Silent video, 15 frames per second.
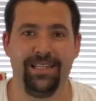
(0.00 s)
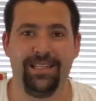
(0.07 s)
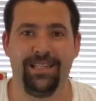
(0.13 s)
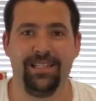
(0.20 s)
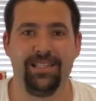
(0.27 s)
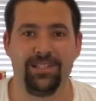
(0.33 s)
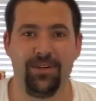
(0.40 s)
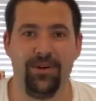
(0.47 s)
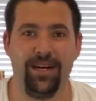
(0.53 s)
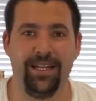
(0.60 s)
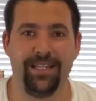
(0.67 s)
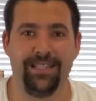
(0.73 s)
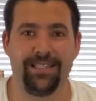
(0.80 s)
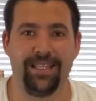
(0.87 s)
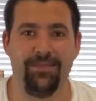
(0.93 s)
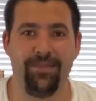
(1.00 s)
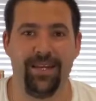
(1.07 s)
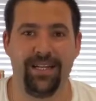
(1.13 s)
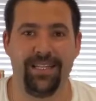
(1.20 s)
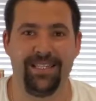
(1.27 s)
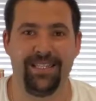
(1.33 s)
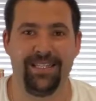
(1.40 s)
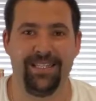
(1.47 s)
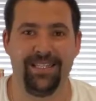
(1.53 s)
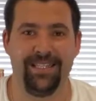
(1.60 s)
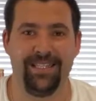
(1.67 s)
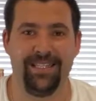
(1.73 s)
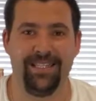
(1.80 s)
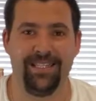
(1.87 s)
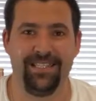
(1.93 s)
let's go ahead and let's get making.
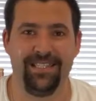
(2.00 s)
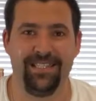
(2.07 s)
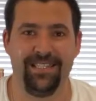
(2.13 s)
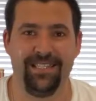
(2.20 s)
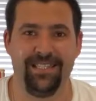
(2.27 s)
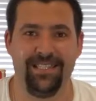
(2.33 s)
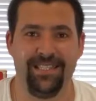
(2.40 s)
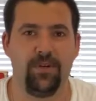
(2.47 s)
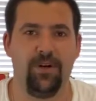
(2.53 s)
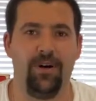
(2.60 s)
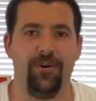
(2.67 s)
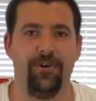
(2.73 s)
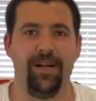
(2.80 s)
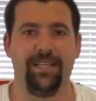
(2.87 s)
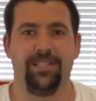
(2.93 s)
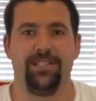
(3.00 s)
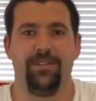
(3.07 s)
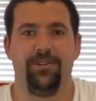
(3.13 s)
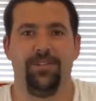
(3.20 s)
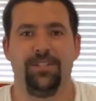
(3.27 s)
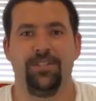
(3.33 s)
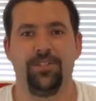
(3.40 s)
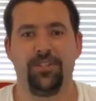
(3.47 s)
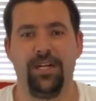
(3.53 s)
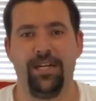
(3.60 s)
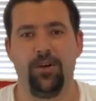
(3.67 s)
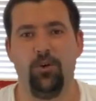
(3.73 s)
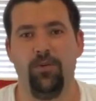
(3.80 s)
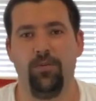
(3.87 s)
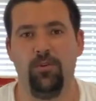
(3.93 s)
Alright, so let's just kind
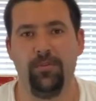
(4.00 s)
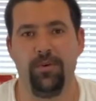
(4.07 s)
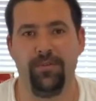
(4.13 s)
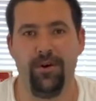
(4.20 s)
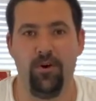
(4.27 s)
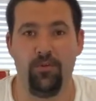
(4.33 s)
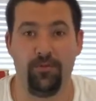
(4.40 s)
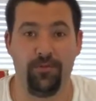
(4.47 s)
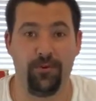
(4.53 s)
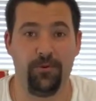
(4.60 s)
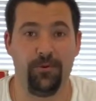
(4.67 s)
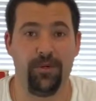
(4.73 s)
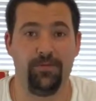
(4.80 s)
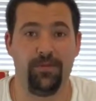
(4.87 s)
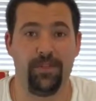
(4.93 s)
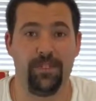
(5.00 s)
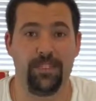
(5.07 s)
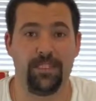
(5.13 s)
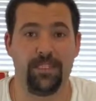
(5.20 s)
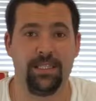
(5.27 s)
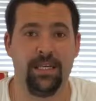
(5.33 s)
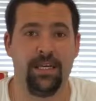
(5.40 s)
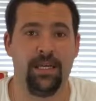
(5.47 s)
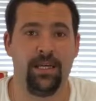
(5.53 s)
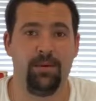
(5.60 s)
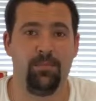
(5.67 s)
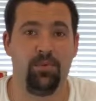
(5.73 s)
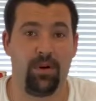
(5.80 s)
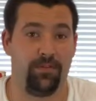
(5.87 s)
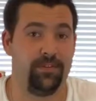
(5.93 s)
of go over a little bit of overview of this
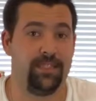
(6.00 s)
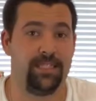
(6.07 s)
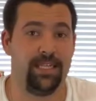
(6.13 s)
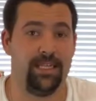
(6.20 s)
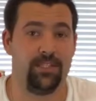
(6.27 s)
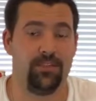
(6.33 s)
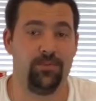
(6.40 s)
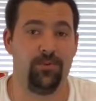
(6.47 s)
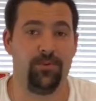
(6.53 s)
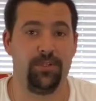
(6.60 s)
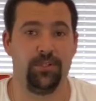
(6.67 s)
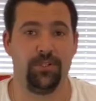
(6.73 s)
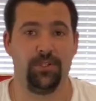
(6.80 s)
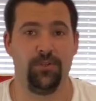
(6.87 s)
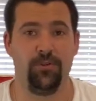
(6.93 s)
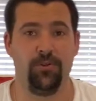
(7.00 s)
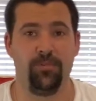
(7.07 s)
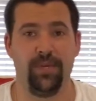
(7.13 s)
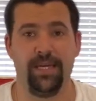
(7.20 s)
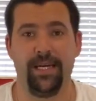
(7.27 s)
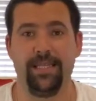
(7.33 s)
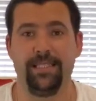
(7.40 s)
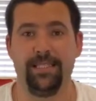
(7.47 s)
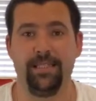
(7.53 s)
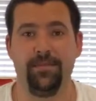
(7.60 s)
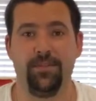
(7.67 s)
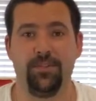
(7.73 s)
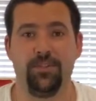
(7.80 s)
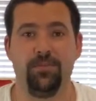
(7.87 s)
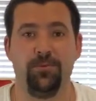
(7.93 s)
breakfast style smoothie. So the big idea of
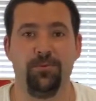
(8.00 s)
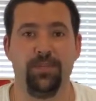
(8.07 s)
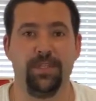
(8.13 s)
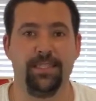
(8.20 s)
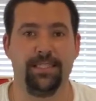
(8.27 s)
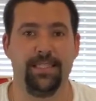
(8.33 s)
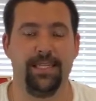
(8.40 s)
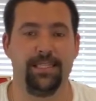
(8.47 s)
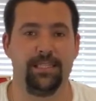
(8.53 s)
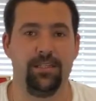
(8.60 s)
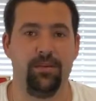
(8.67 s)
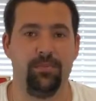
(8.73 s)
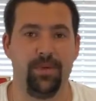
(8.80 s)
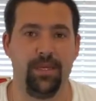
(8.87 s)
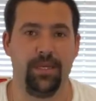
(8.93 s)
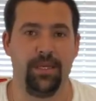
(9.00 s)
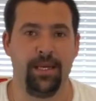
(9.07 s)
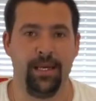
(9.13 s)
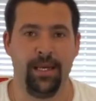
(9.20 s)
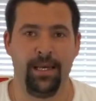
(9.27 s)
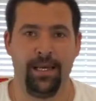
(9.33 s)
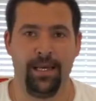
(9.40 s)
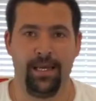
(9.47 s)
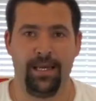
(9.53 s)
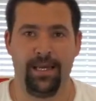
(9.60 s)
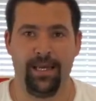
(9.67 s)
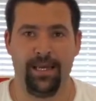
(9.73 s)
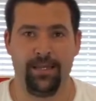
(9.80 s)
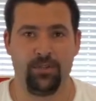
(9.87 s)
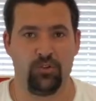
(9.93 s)
this smoothie is that it's going to be
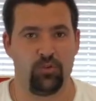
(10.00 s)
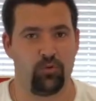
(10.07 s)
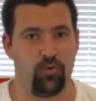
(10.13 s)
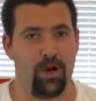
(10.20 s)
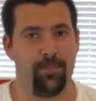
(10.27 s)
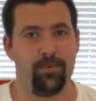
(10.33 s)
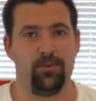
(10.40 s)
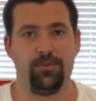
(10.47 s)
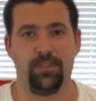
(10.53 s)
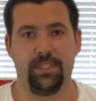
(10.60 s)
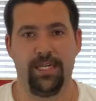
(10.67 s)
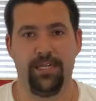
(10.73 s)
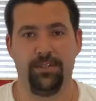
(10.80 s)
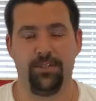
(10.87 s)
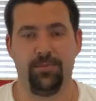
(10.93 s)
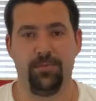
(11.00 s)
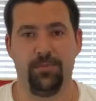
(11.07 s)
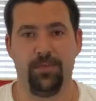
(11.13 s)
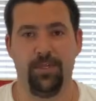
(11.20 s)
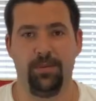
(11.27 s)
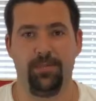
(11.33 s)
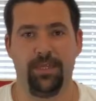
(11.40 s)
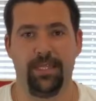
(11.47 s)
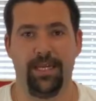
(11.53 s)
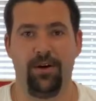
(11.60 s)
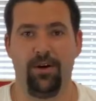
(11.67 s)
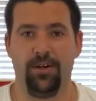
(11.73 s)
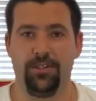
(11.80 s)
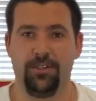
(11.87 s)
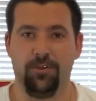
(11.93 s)
a tropical style smoothie, but that
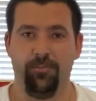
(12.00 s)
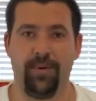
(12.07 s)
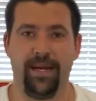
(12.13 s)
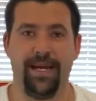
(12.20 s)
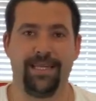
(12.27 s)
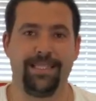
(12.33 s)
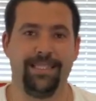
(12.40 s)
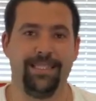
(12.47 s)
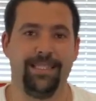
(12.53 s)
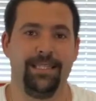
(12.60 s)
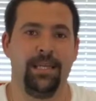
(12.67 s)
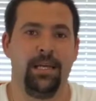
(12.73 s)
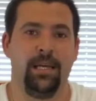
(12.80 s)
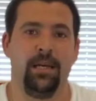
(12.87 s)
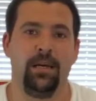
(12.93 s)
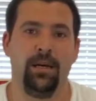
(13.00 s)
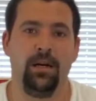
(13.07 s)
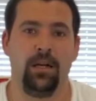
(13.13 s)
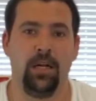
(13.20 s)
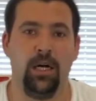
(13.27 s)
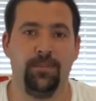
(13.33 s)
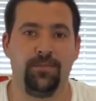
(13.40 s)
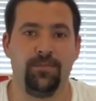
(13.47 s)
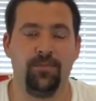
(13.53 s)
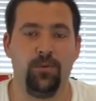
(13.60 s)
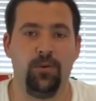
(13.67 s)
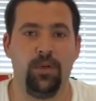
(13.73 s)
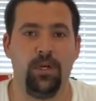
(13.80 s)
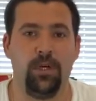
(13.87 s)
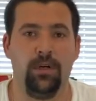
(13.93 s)
also packs in a cups
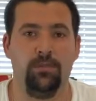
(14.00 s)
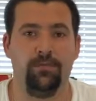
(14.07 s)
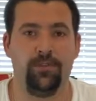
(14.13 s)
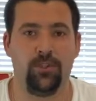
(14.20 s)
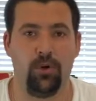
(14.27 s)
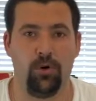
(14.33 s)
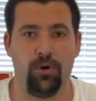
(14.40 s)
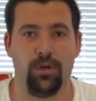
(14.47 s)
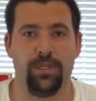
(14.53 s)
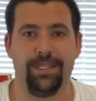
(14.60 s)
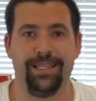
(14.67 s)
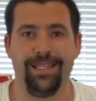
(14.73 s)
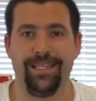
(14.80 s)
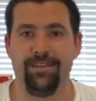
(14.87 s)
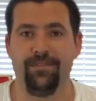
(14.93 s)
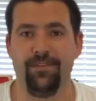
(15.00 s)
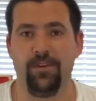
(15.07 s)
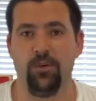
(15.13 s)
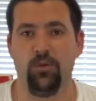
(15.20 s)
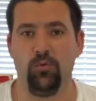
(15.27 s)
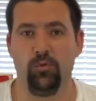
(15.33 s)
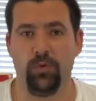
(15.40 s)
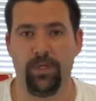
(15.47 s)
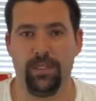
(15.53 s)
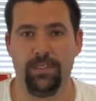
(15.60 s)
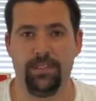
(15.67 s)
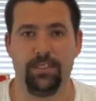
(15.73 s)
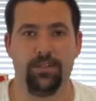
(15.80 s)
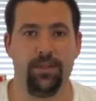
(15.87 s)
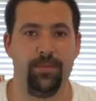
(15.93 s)
full of dark leafy
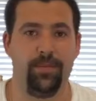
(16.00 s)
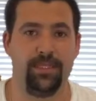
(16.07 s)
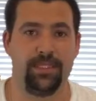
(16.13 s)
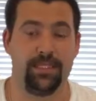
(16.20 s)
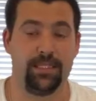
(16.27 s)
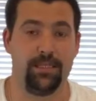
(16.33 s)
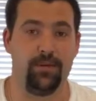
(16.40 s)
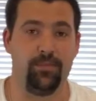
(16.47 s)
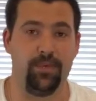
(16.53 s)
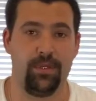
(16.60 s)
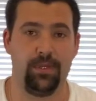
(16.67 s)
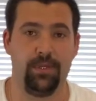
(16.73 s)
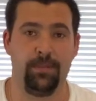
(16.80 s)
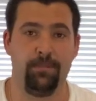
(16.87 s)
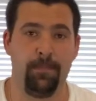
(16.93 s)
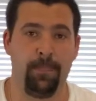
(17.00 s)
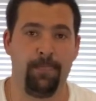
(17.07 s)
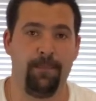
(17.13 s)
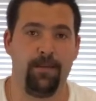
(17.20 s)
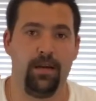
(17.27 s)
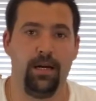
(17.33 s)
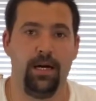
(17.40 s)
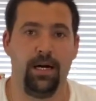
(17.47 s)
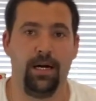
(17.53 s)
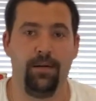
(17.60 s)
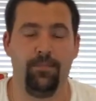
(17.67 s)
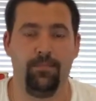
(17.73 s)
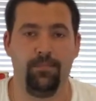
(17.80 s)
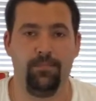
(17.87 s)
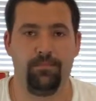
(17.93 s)
greens. So that means it's going to be
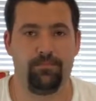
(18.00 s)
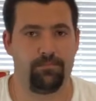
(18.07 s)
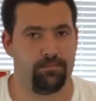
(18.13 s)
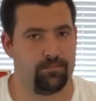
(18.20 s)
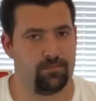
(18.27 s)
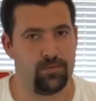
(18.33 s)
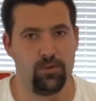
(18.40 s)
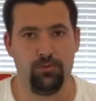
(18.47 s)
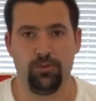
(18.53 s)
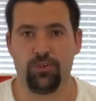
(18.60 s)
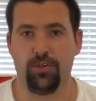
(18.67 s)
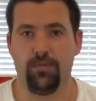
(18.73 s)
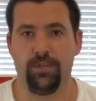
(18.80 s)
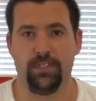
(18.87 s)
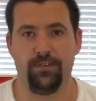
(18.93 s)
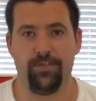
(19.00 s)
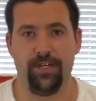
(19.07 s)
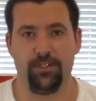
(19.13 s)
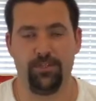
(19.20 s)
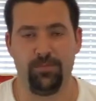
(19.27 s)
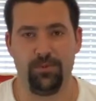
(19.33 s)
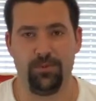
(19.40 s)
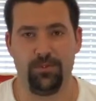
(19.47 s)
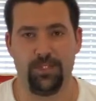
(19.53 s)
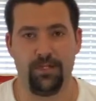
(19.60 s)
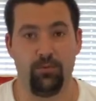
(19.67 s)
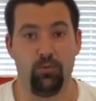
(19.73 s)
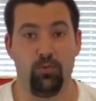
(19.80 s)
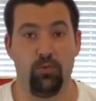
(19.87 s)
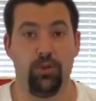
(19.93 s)
2 servings of vegetables
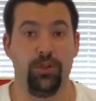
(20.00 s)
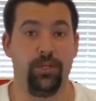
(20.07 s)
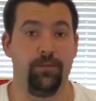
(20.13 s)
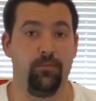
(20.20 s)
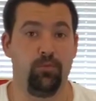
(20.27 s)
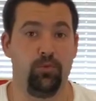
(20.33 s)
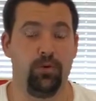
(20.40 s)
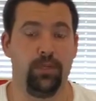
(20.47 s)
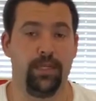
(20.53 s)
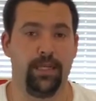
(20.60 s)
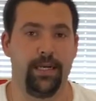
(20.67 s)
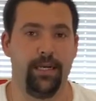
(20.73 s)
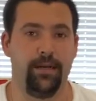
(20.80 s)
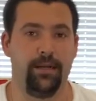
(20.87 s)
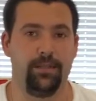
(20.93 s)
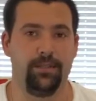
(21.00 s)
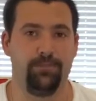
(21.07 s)
and a really kind of